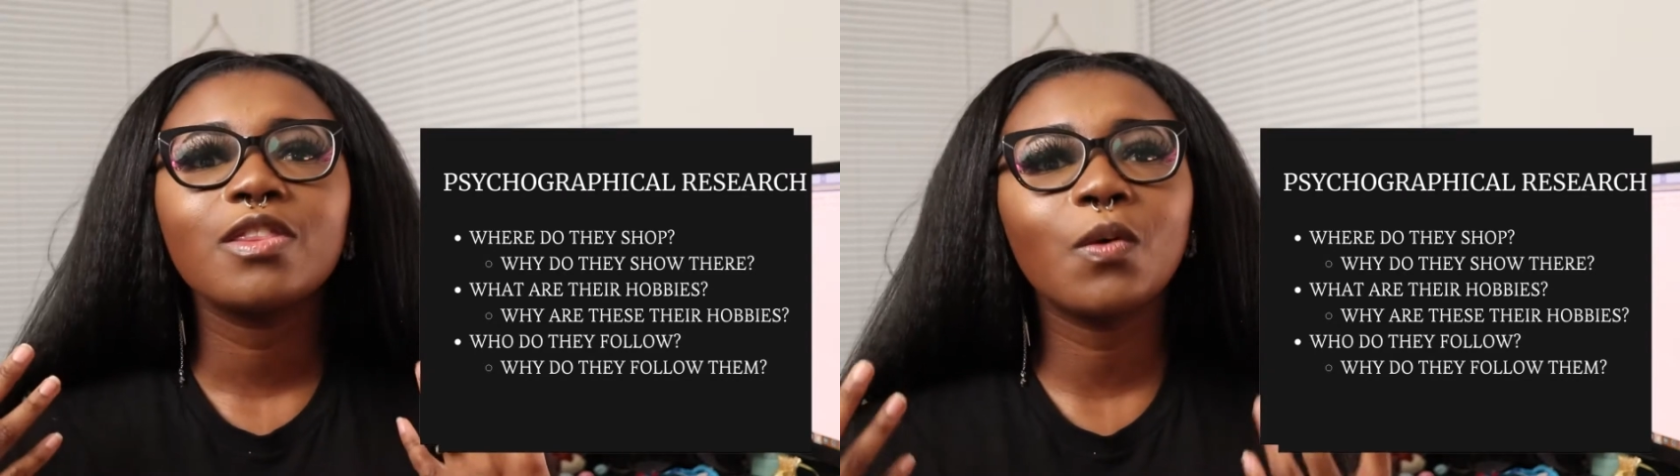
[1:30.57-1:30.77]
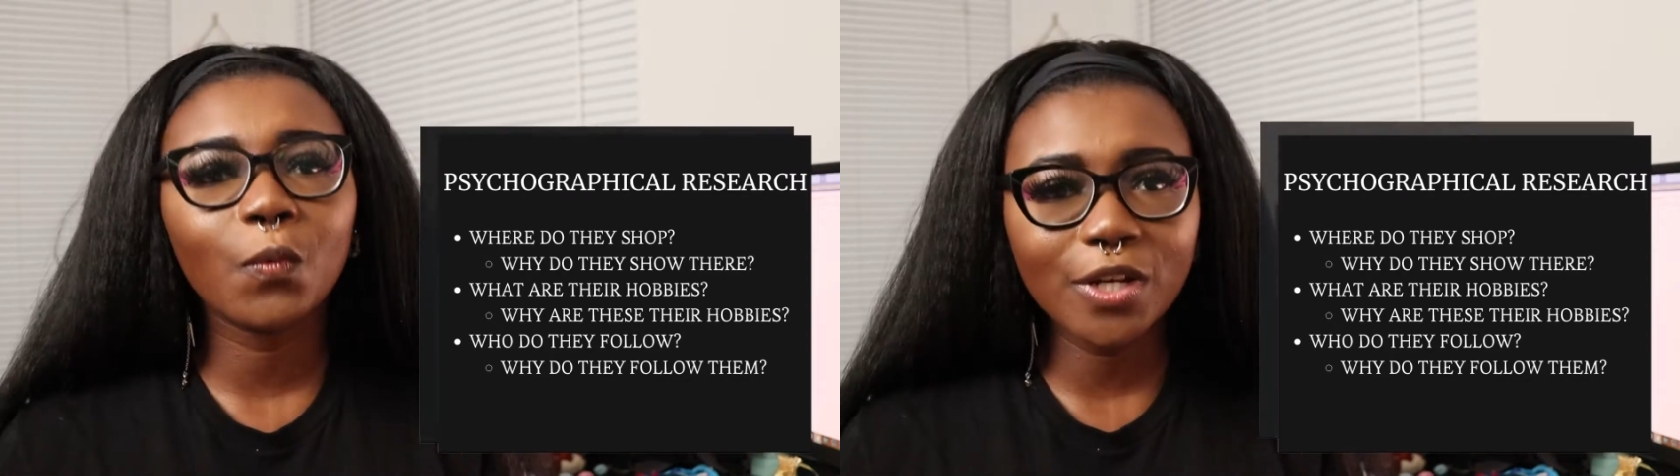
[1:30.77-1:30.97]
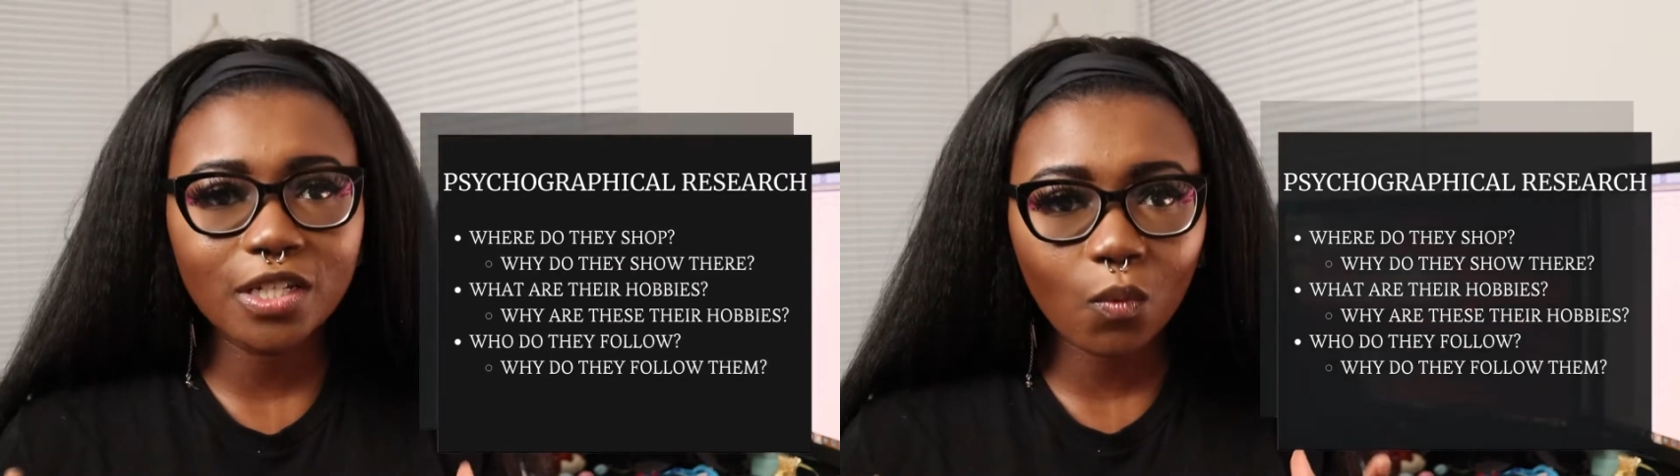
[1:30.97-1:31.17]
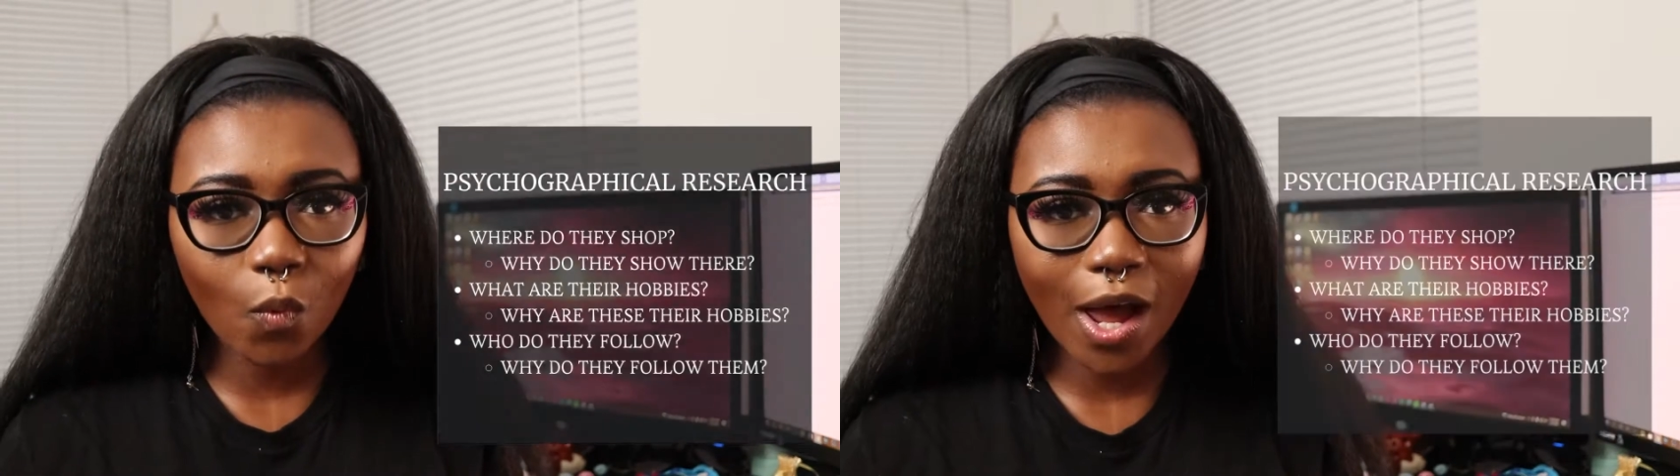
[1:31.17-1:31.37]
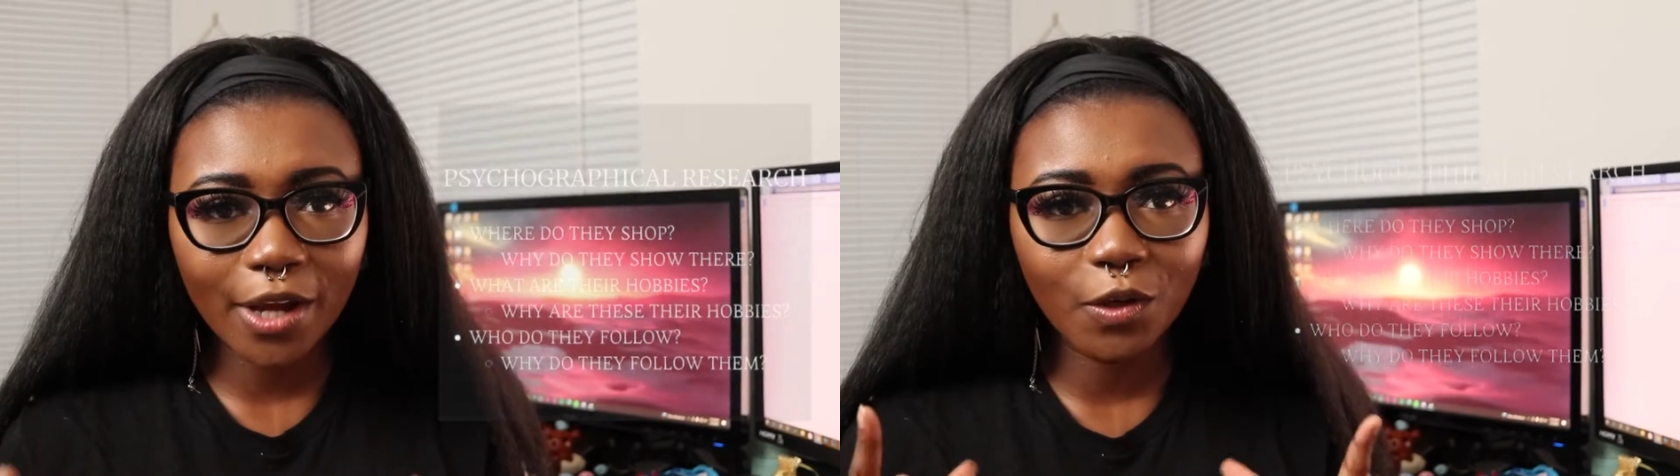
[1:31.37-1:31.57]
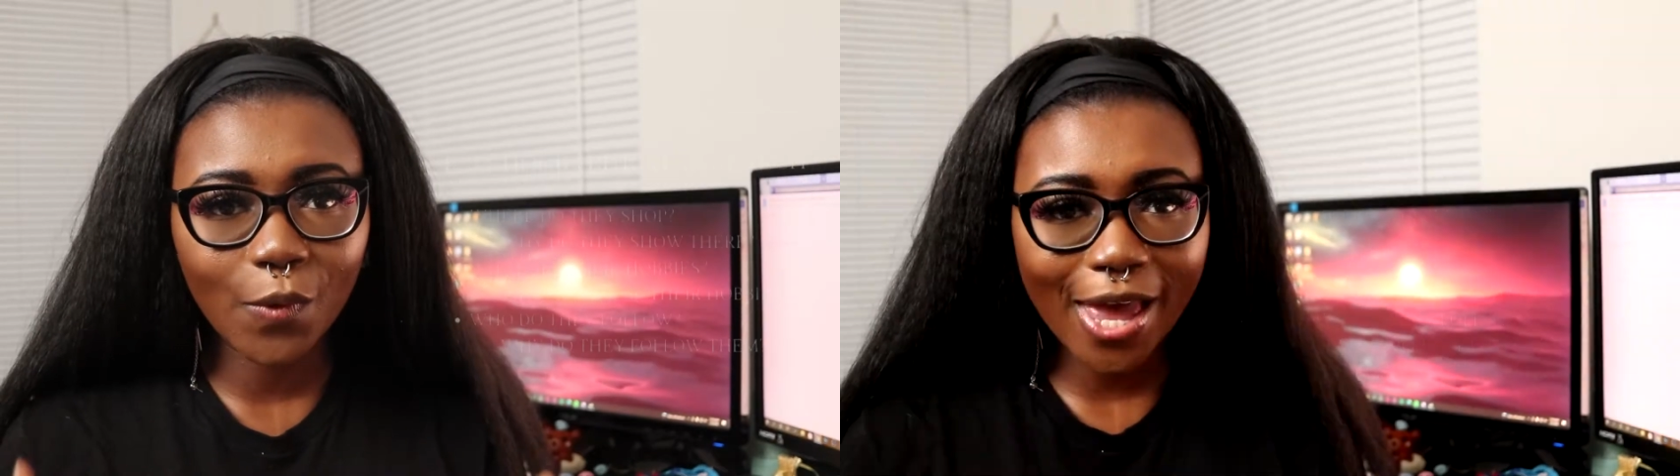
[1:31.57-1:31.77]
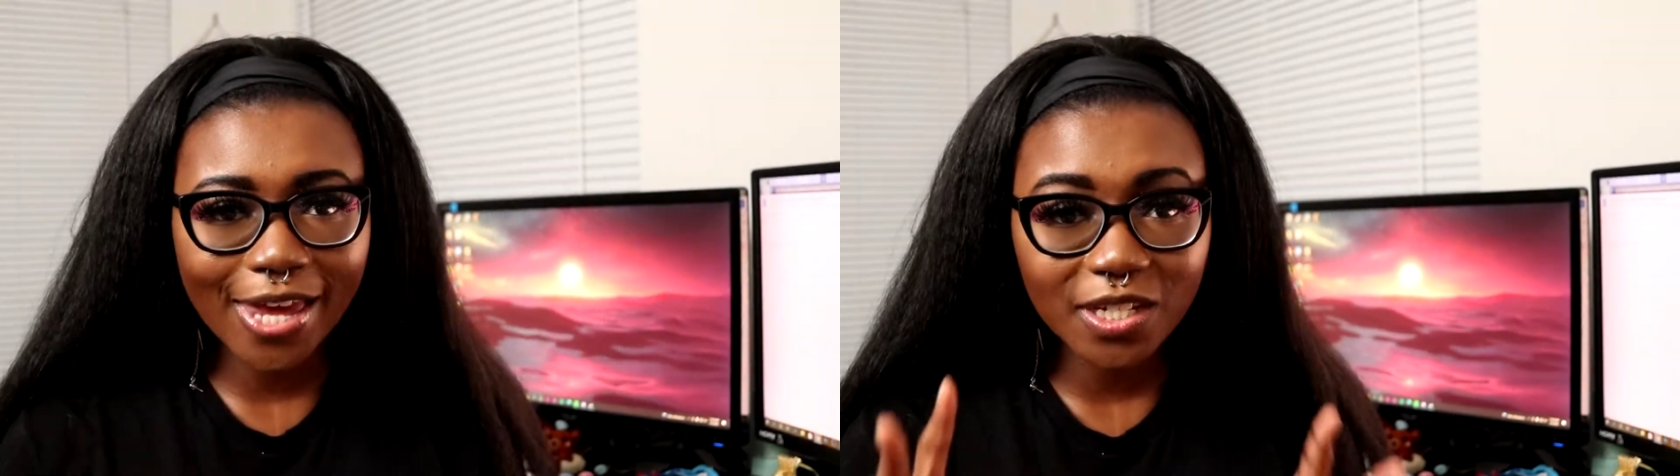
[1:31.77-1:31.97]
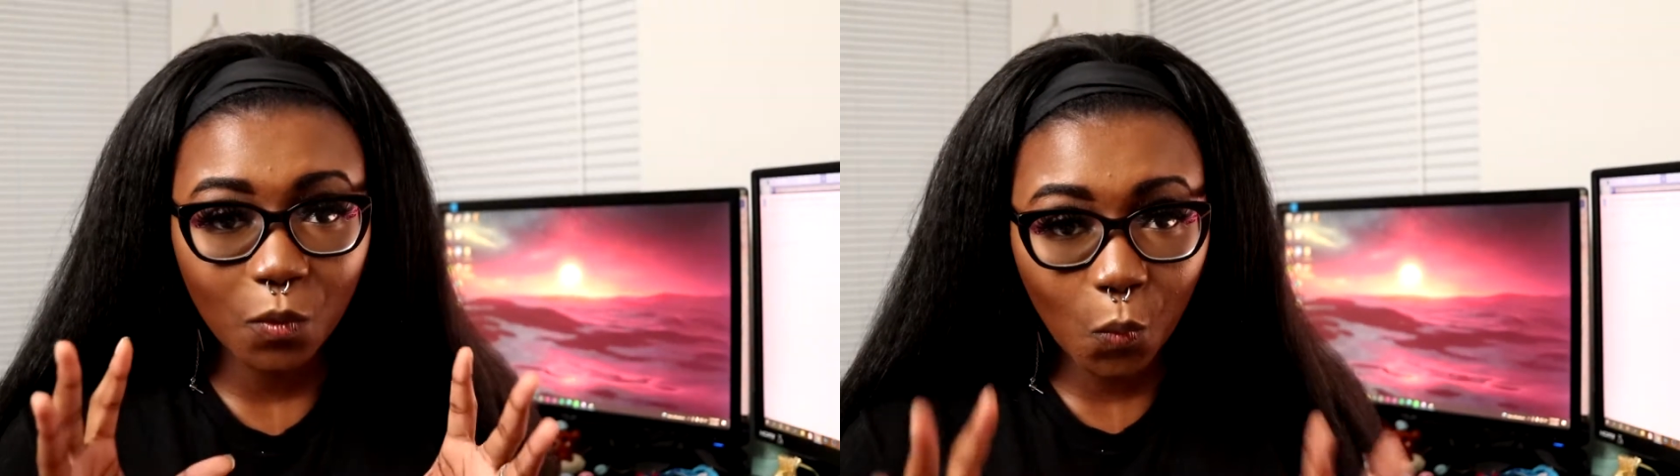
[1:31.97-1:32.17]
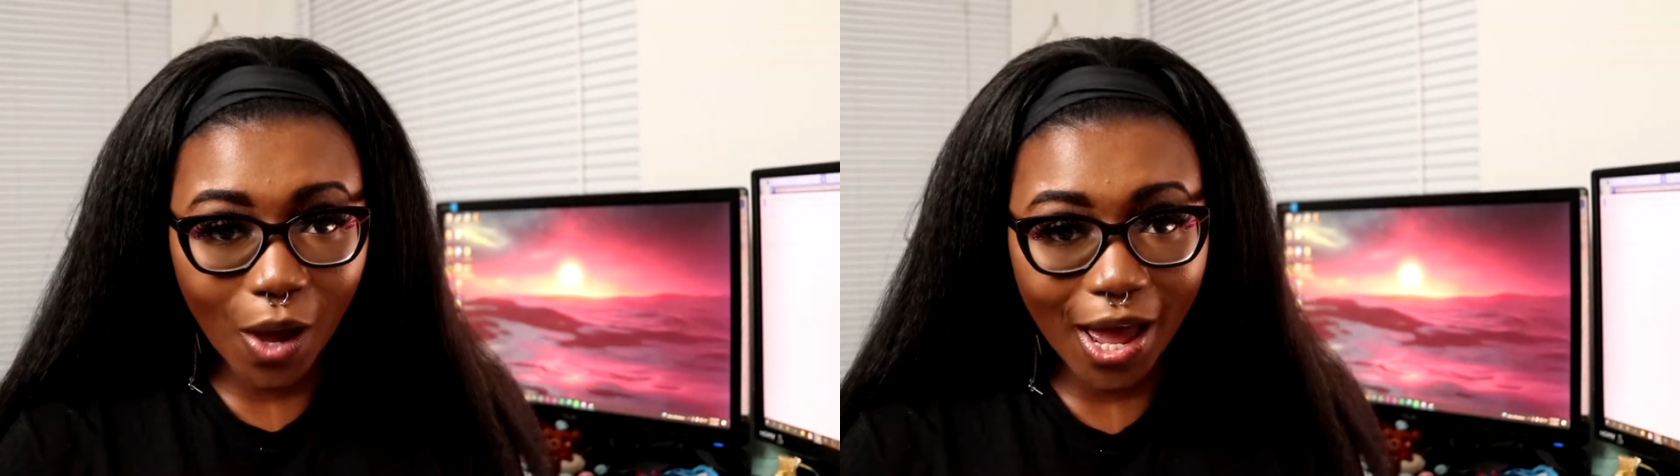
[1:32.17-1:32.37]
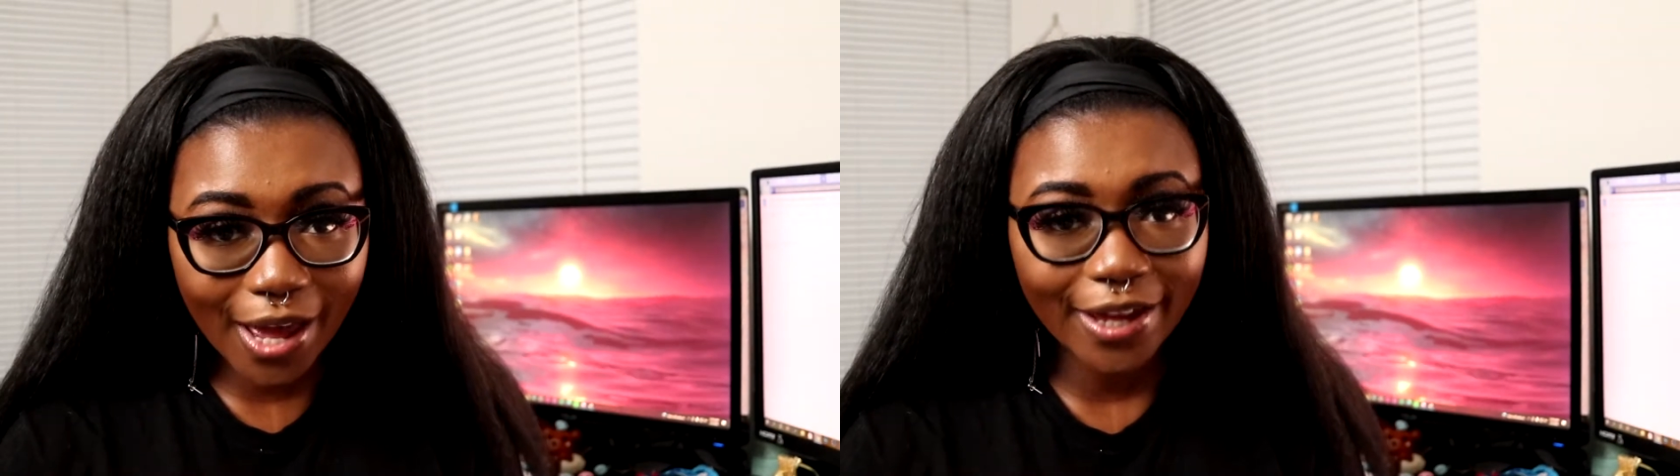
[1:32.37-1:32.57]
The reason why you ask
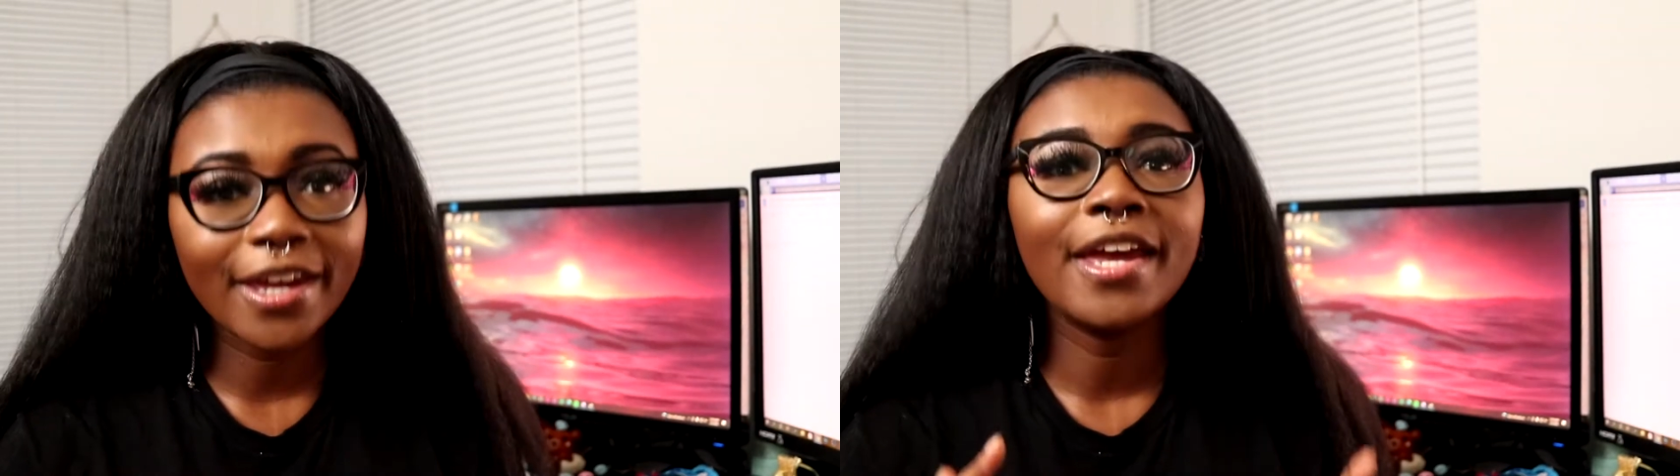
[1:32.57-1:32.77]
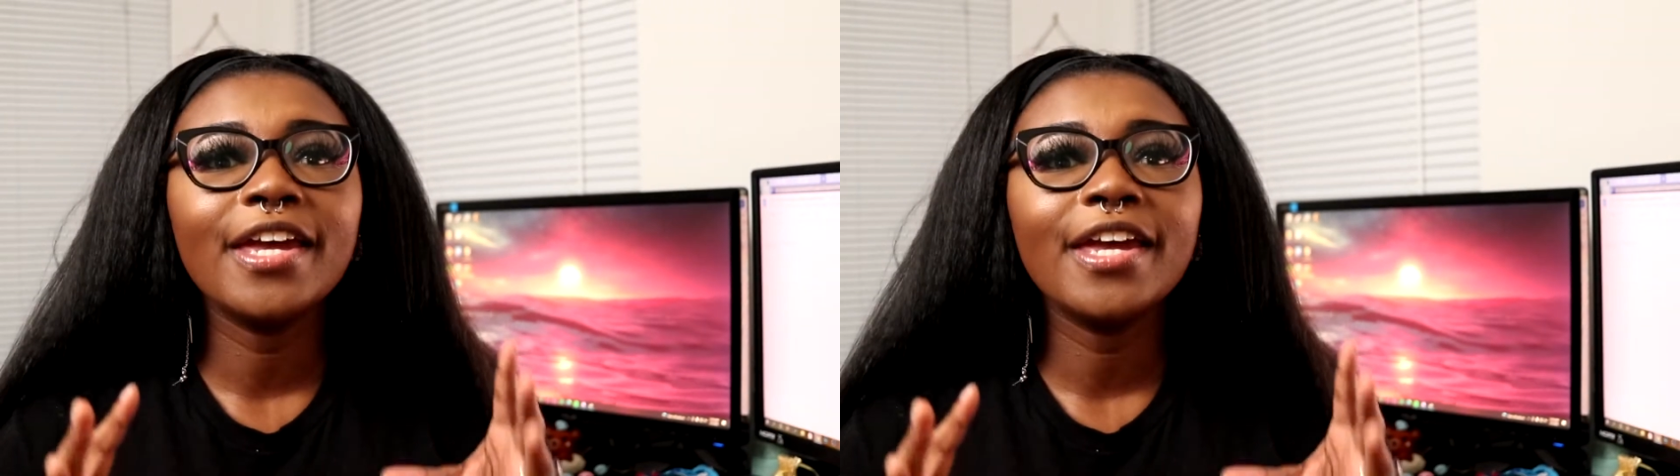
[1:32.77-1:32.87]
why